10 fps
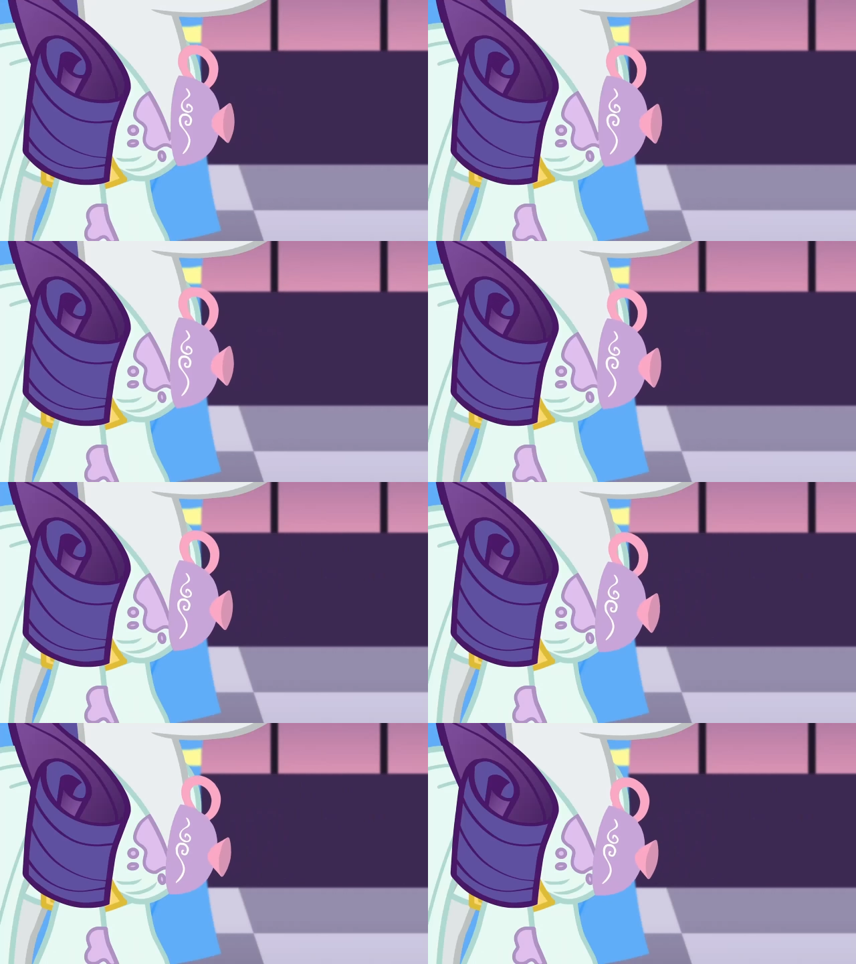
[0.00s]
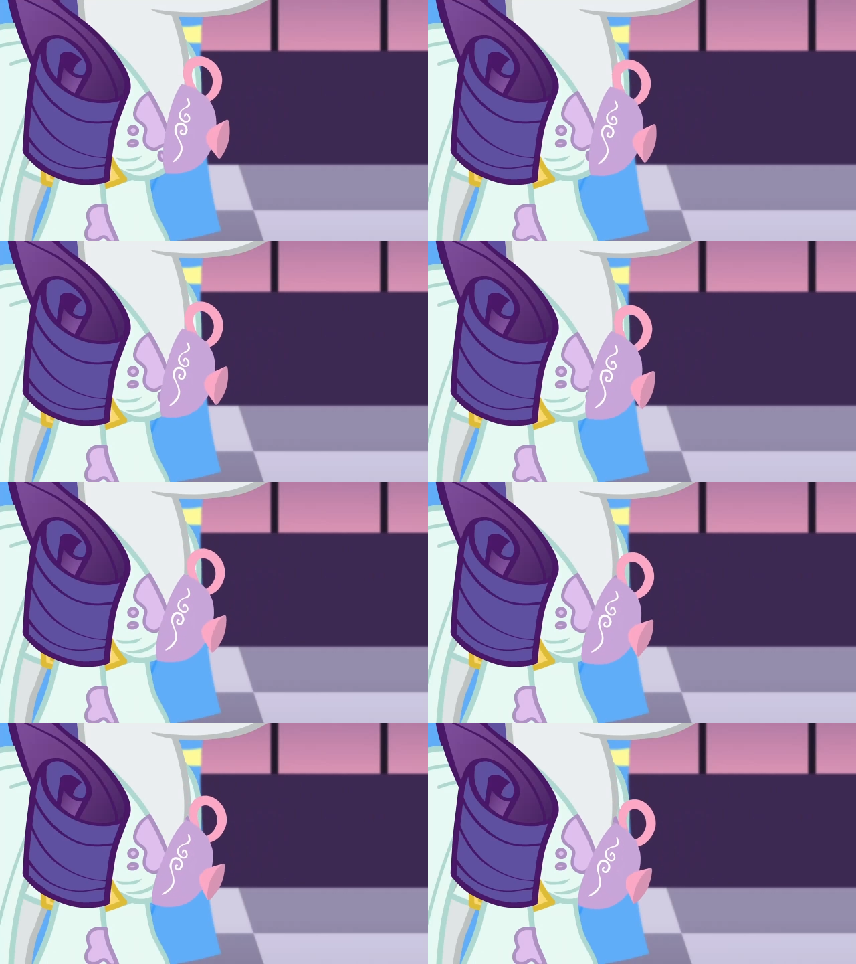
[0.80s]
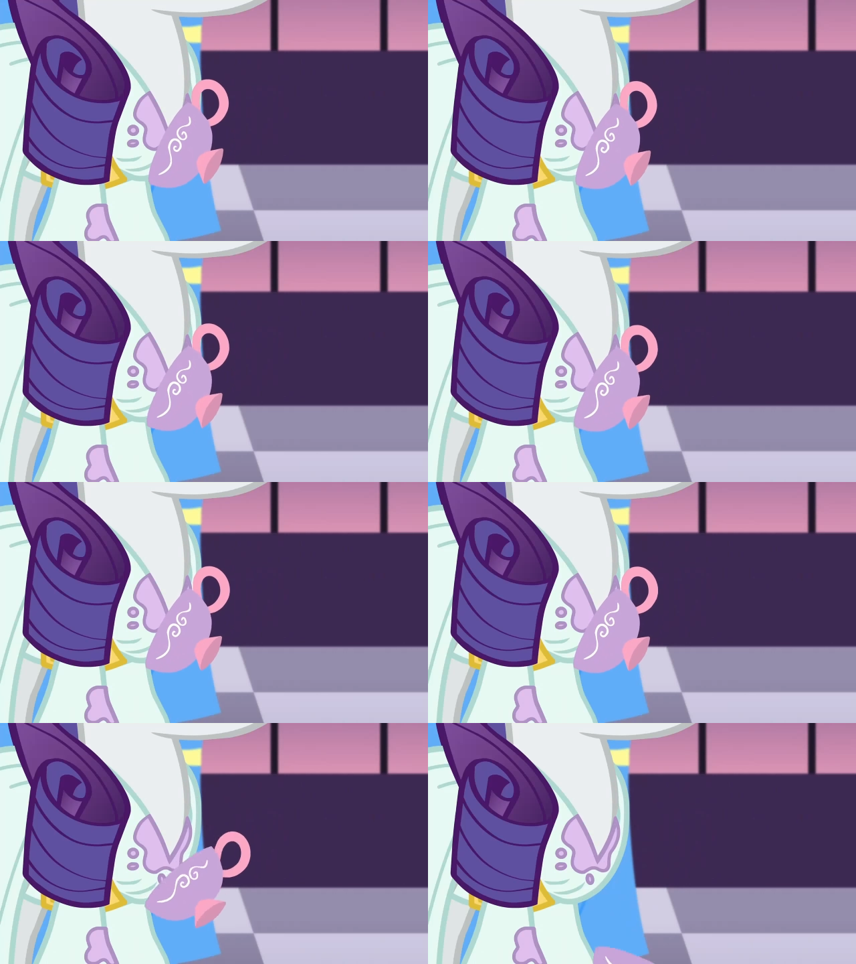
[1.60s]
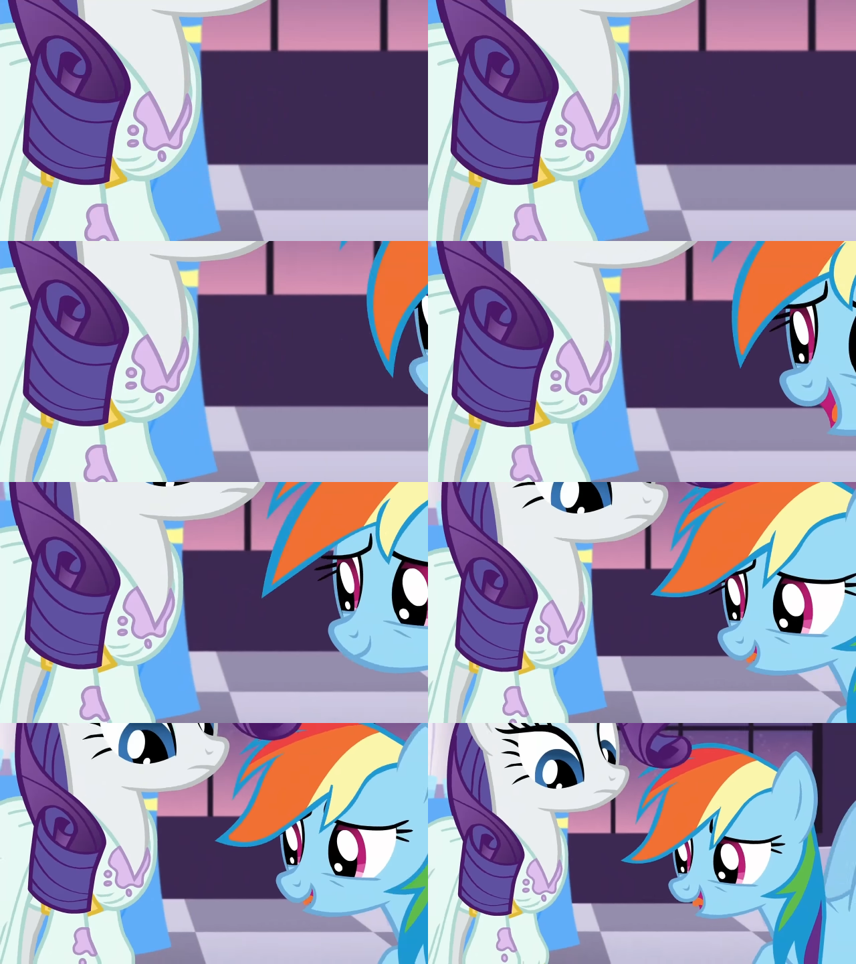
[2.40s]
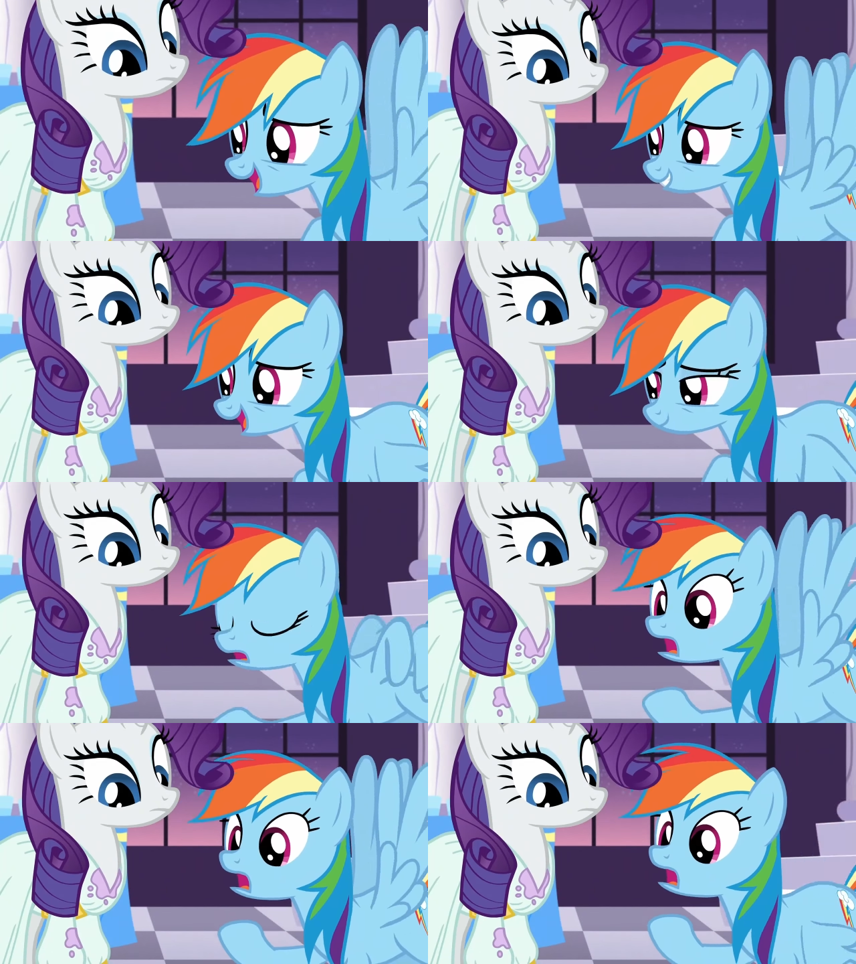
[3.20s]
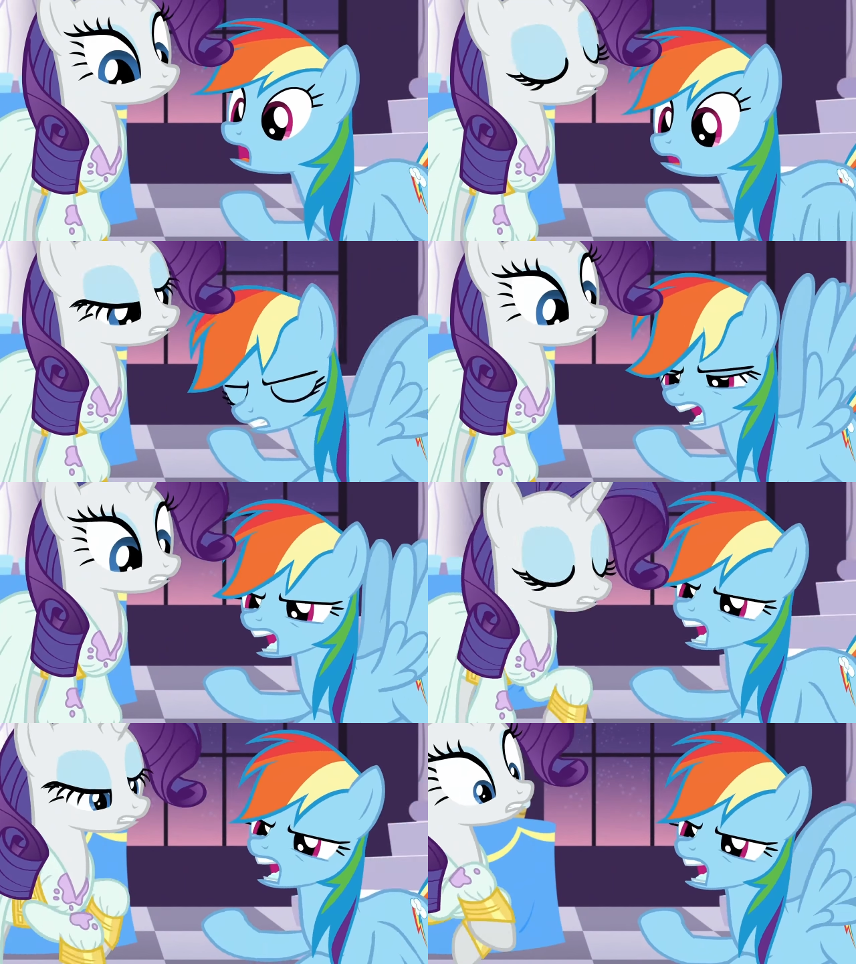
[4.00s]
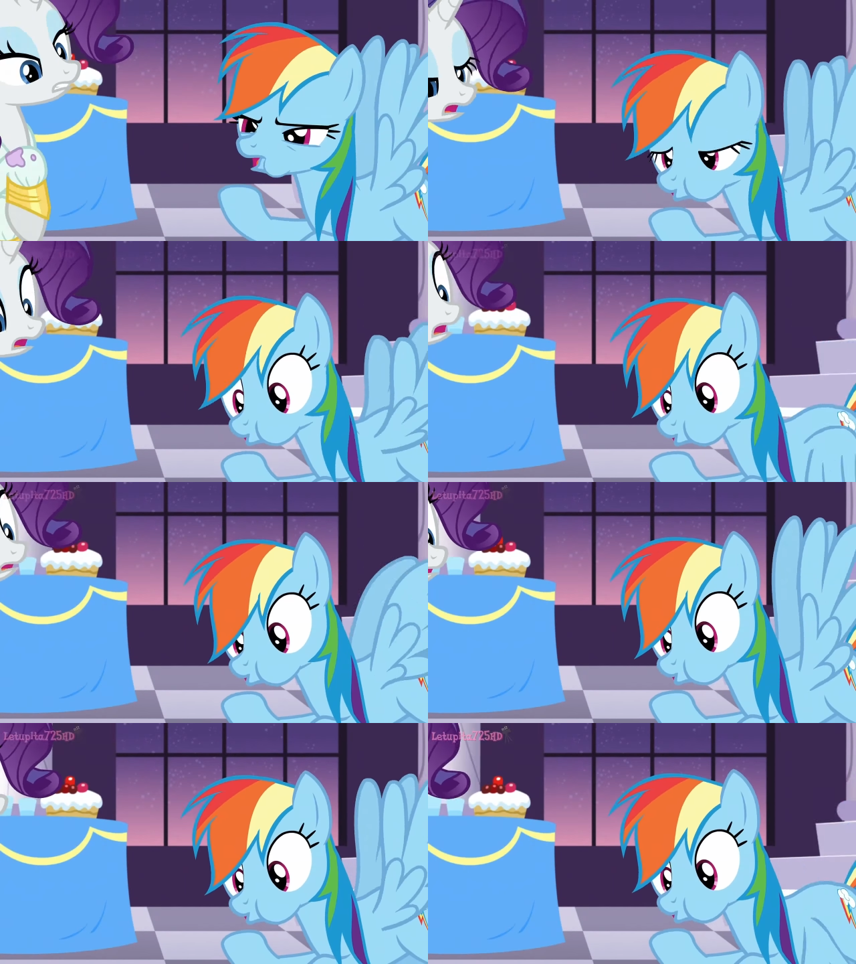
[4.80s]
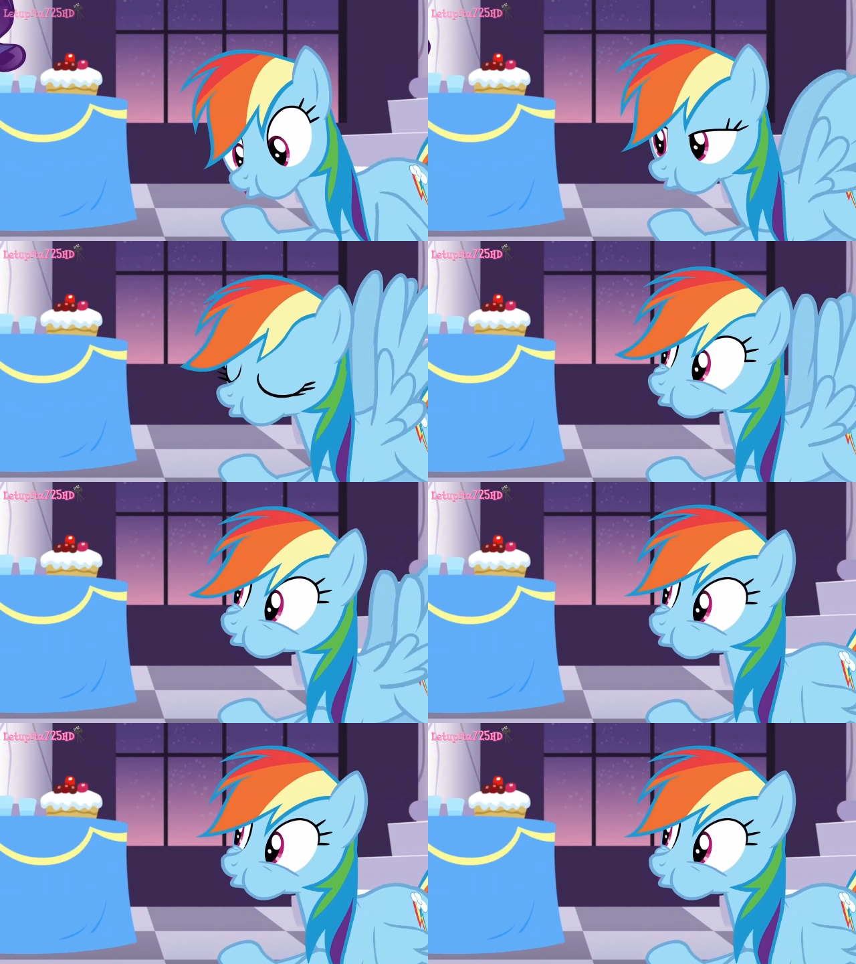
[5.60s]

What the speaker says: No face is visible, so there are no lips to read.